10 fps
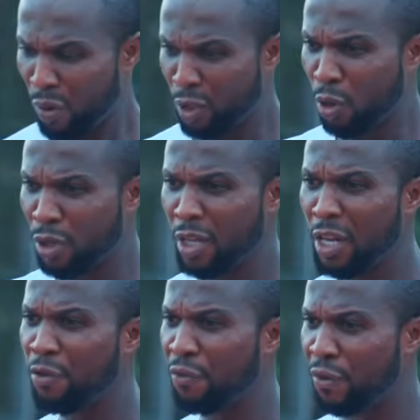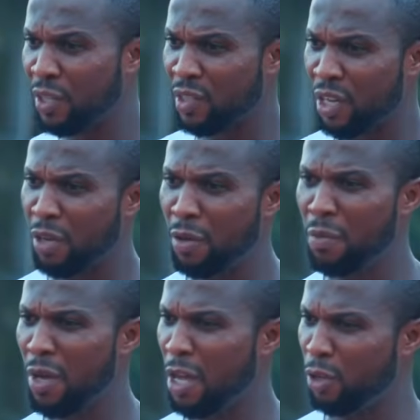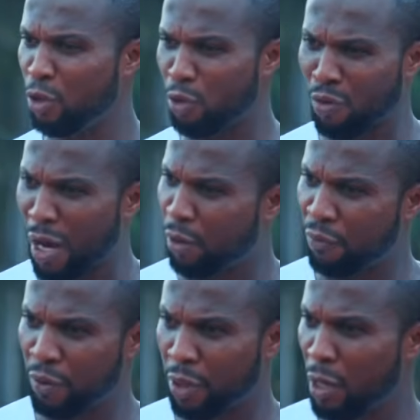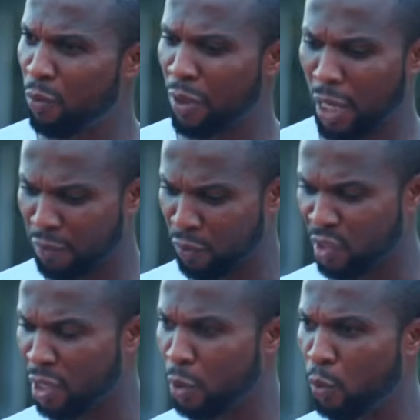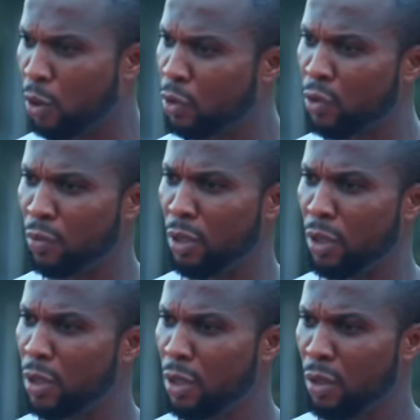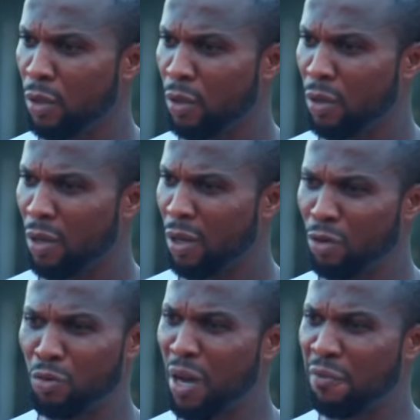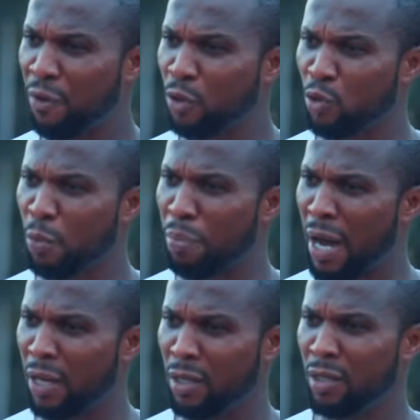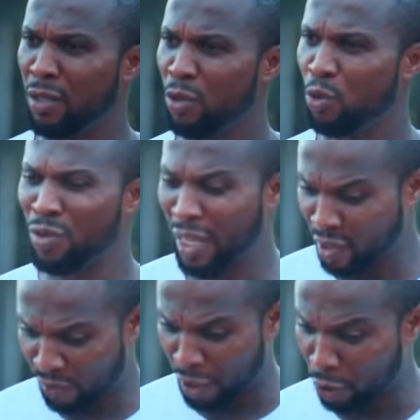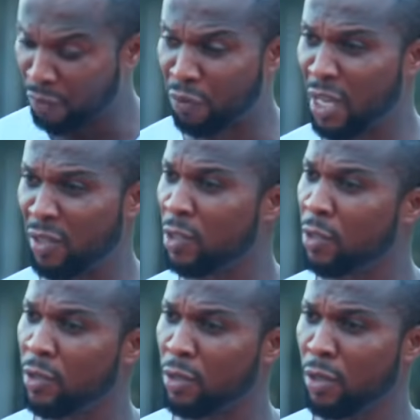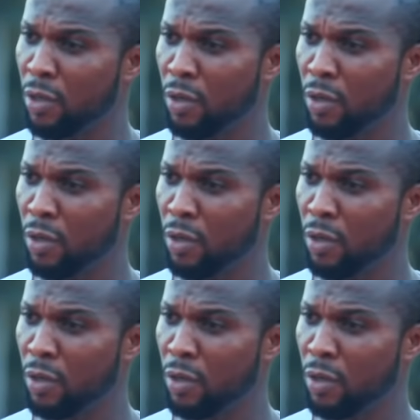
We were talking and your friends came and you ran off with them without even saying a word to me. You know, I felt so bad. It was as if I don't even exist.